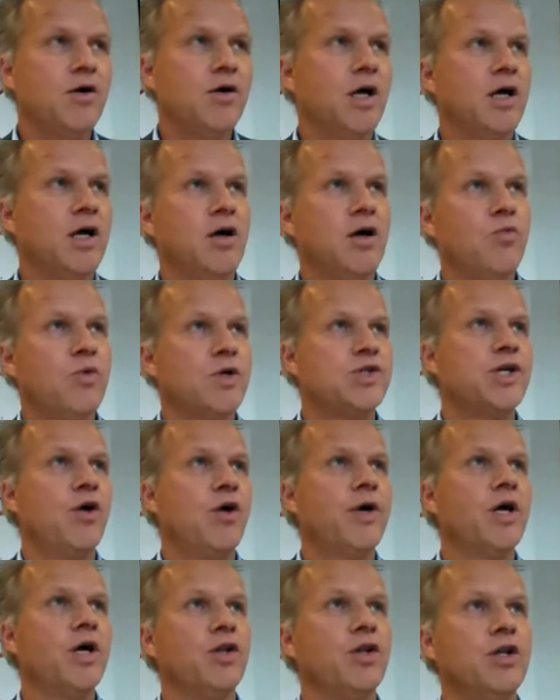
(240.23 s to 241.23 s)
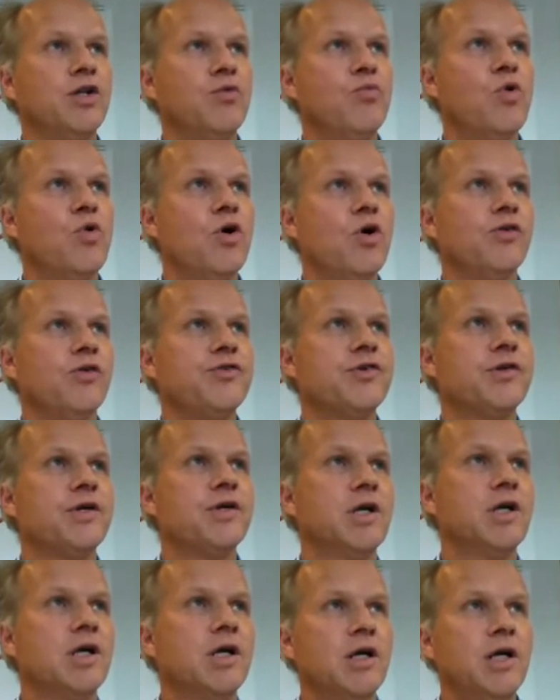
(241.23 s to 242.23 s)
what's going on in the world,
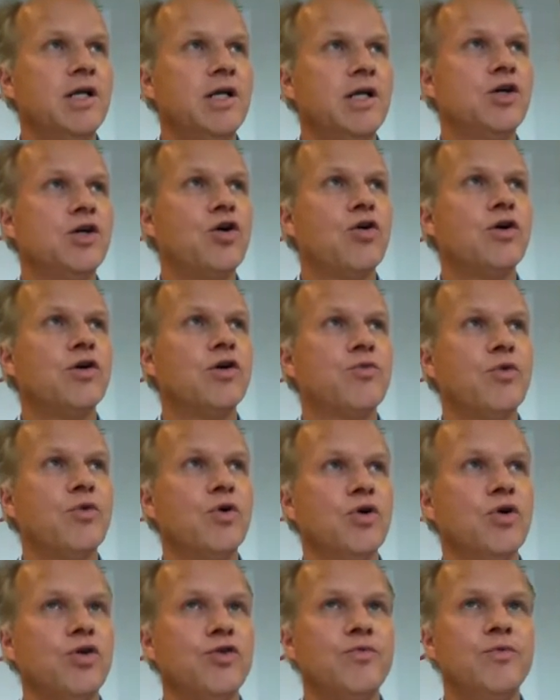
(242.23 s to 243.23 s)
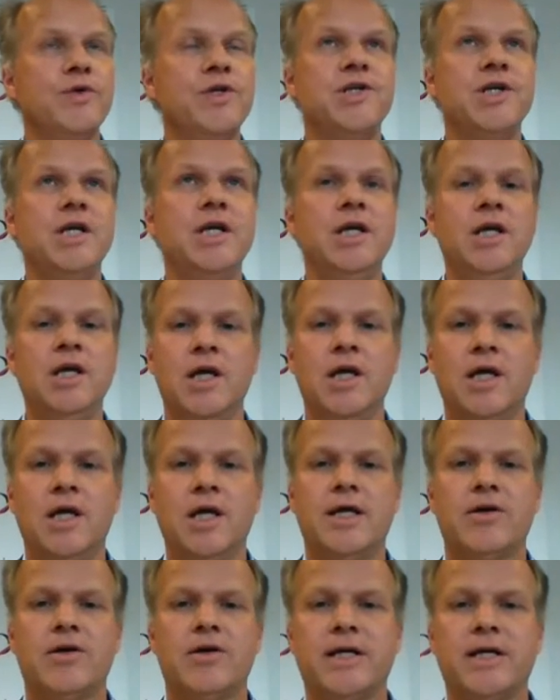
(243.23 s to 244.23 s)
in the current world, we see
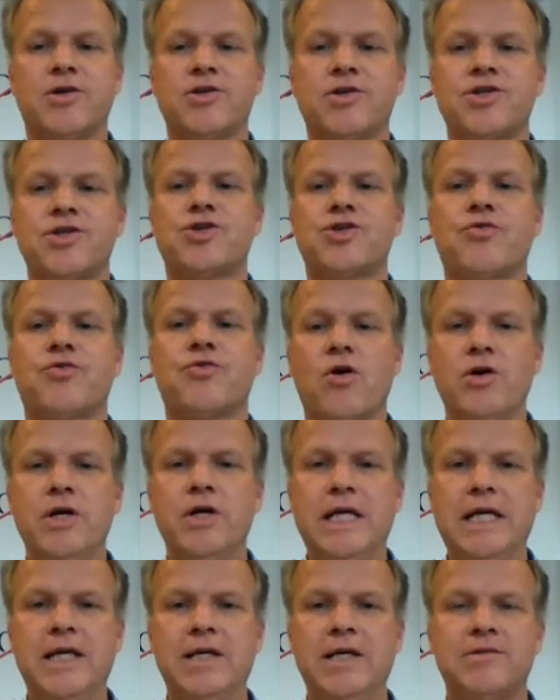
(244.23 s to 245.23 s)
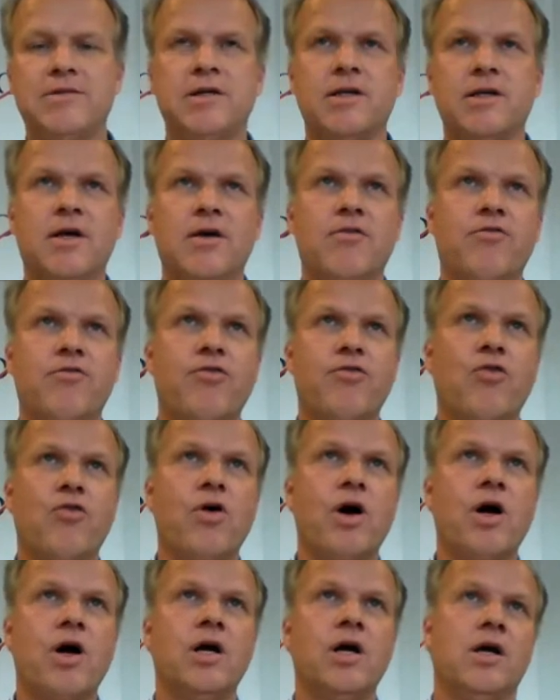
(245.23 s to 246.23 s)
that there is a strong need
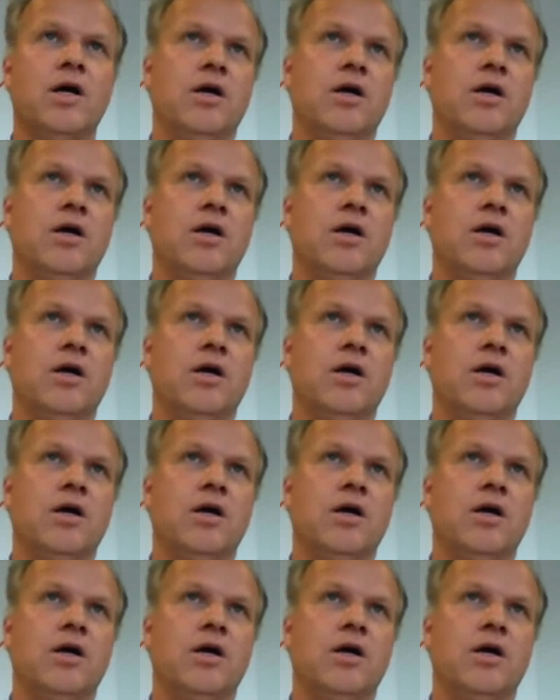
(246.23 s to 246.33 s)
for